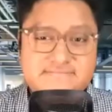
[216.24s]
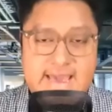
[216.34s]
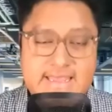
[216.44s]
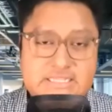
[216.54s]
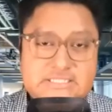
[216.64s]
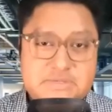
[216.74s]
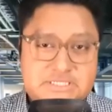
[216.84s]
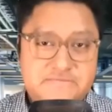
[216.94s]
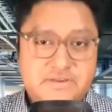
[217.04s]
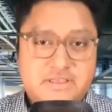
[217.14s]
Yeah, and
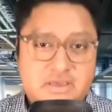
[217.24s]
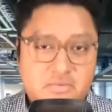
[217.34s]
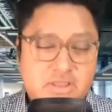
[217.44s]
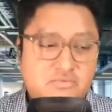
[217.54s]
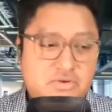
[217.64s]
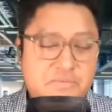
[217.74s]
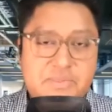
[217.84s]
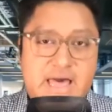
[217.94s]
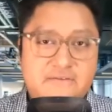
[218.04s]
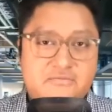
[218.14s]
specifically with
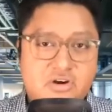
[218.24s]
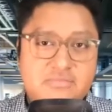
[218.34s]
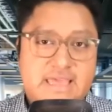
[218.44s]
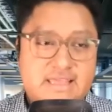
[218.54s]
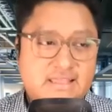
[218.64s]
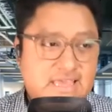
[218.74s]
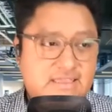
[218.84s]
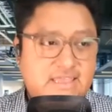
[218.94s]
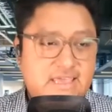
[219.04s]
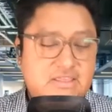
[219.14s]
a platform like
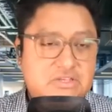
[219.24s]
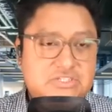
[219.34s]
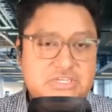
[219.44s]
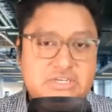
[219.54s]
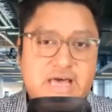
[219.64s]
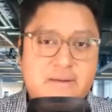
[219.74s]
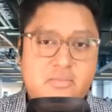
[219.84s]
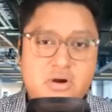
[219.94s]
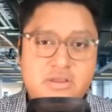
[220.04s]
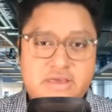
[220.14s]
LinkedIn, you see a
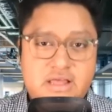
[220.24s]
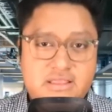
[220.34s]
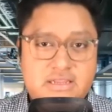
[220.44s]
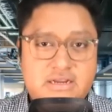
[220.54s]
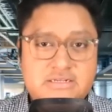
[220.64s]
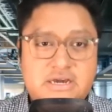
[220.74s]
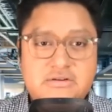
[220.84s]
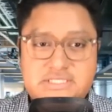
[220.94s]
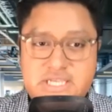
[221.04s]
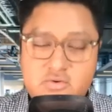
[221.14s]
lot more thought leaders,
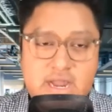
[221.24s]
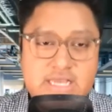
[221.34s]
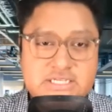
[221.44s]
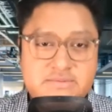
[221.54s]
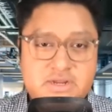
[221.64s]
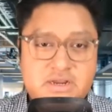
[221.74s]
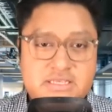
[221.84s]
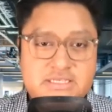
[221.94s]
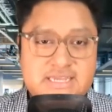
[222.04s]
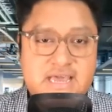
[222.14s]
I would say, rise up
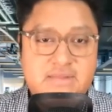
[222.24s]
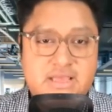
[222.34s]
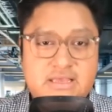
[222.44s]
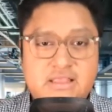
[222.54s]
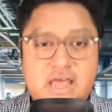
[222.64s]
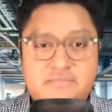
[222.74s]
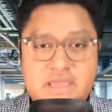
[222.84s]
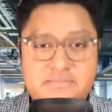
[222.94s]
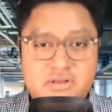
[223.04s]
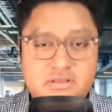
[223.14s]
during this time. A lot
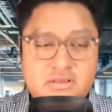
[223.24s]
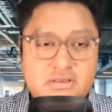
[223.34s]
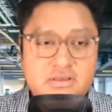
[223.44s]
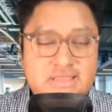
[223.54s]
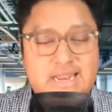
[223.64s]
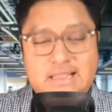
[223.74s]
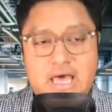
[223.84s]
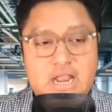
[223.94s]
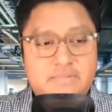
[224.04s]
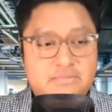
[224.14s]
of people, not
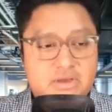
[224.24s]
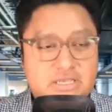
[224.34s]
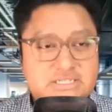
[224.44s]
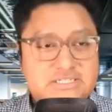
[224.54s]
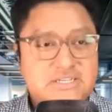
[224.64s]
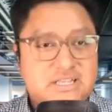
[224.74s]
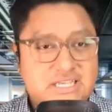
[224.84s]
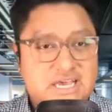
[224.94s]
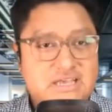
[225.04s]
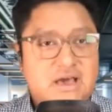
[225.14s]
a lot of people, because there's
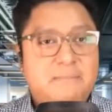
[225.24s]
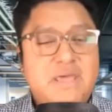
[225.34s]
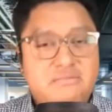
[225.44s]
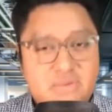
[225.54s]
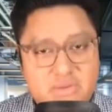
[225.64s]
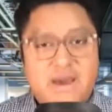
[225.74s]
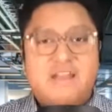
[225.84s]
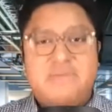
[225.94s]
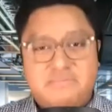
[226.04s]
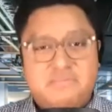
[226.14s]
still a minimum
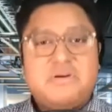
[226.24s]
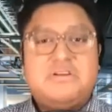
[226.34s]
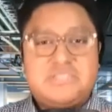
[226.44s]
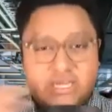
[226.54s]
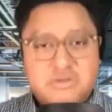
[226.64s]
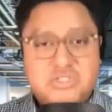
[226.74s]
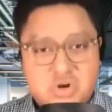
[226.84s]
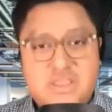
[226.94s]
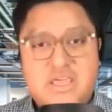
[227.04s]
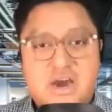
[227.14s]
amount of people producing a
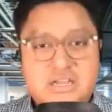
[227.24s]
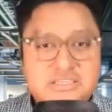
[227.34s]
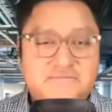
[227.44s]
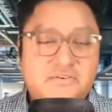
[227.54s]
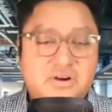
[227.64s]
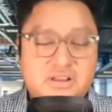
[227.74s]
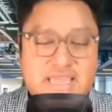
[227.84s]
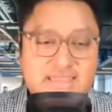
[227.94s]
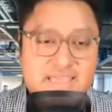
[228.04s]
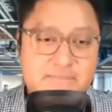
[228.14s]
majority of the content
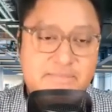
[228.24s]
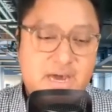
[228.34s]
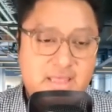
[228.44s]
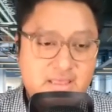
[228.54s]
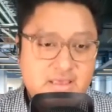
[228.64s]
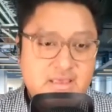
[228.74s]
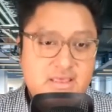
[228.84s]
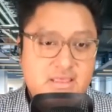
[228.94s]
for LinkedIn, but